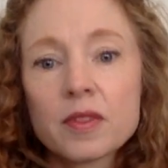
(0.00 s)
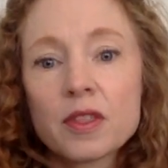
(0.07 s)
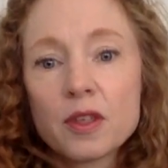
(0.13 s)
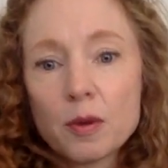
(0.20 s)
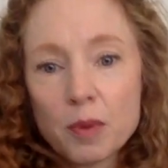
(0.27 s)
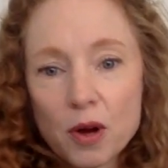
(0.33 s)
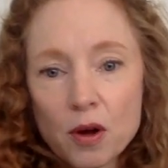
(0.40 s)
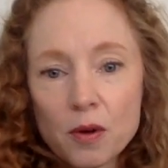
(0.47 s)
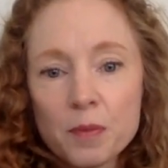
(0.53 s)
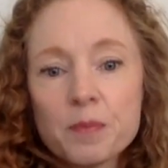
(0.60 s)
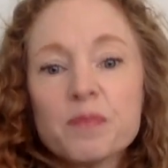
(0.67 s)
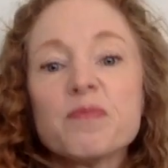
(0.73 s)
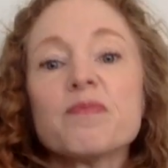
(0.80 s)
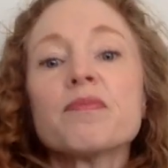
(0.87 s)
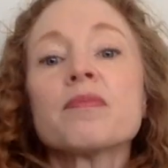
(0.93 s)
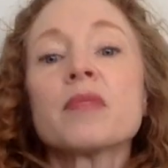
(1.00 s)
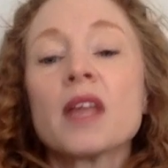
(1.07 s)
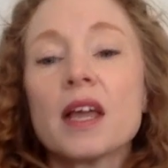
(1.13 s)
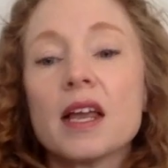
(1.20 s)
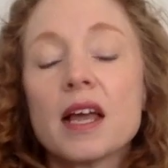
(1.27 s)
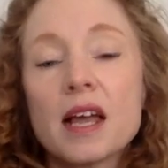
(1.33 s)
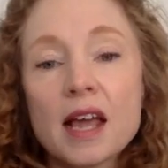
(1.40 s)
The ball.
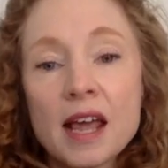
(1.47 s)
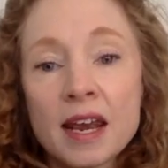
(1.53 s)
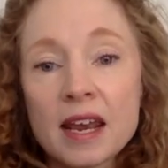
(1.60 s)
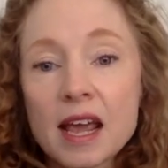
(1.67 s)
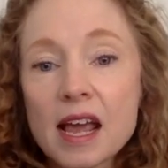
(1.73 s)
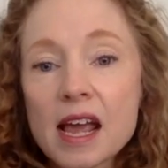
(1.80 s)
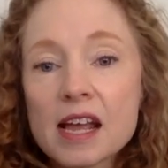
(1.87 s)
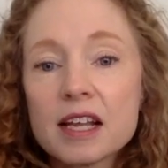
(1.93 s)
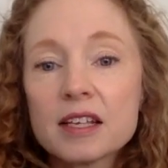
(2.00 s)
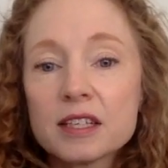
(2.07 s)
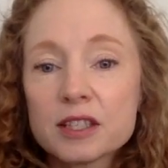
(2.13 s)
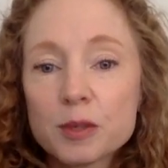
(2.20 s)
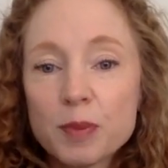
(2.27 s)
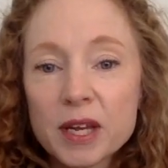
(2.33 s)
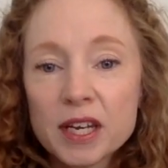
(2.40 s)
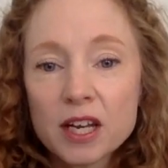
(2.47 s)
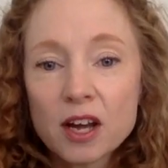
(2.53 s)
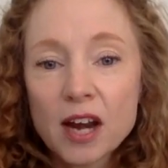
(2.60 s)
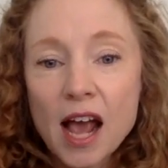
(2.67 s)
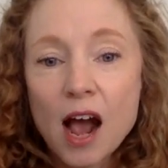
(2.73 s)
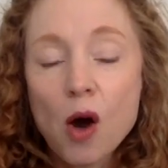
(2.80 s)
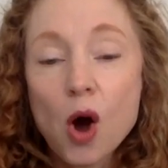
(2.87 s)
And depending
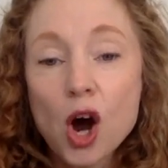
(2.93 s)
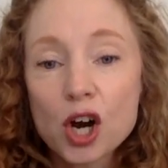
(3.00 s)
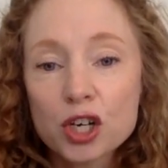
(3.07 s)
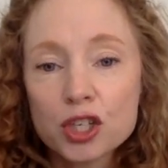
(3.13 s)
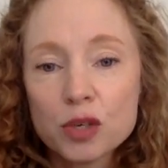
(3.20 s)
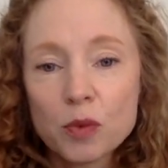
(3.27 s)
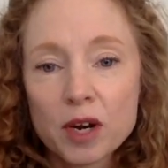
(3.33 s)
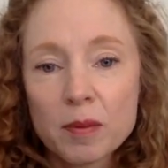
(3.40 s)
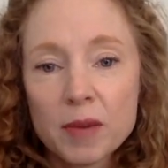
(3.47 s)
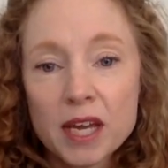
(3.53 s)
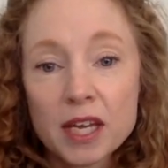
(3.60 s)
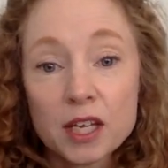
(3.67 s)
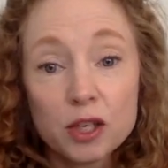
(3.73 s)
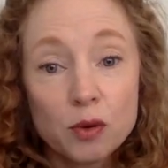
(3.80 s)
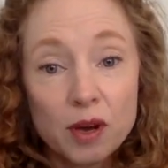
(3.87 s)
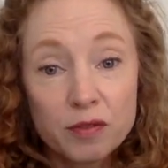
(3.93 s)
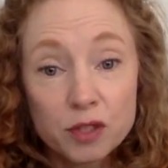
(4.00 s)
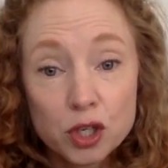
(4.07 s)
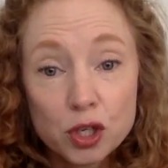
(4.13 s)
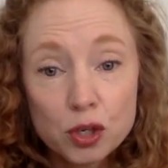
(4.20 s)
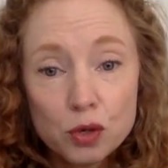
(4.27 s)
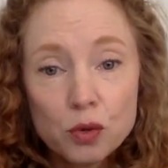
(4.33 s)
on how hard you want to make it, you have
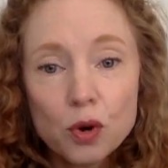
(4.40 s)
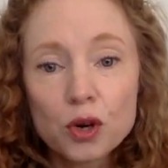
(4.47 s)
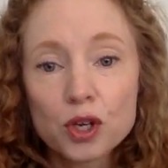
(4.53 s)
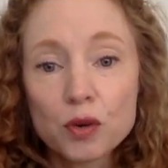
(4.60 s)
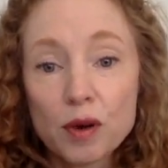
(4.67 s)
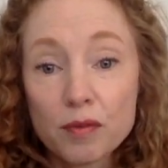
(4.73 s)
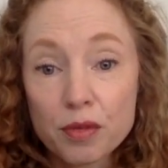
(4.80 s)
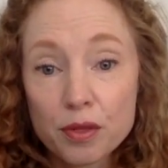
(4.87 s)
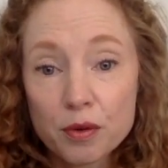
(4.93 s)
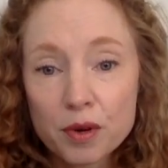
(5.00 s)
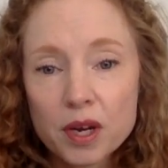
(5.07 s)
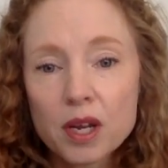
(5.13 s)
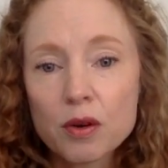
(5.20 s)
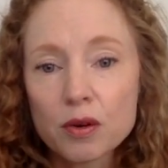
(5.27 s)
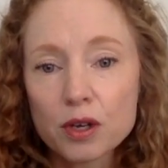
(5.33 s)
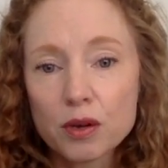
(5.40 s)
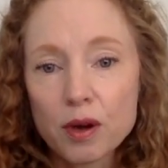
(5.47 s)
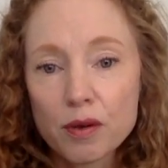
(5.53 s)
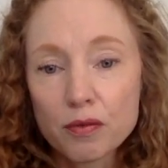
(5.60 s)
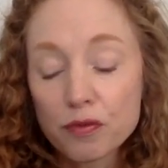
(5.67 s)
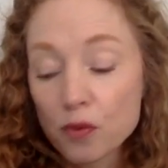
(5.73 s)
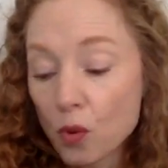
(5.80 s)
2 or you have 3 or you
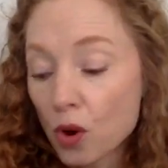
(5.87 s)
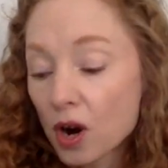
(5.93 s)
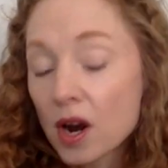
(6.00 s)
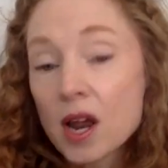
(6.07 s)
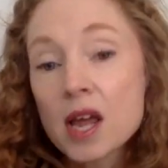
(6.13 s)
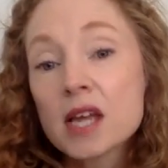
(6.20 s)
have 4.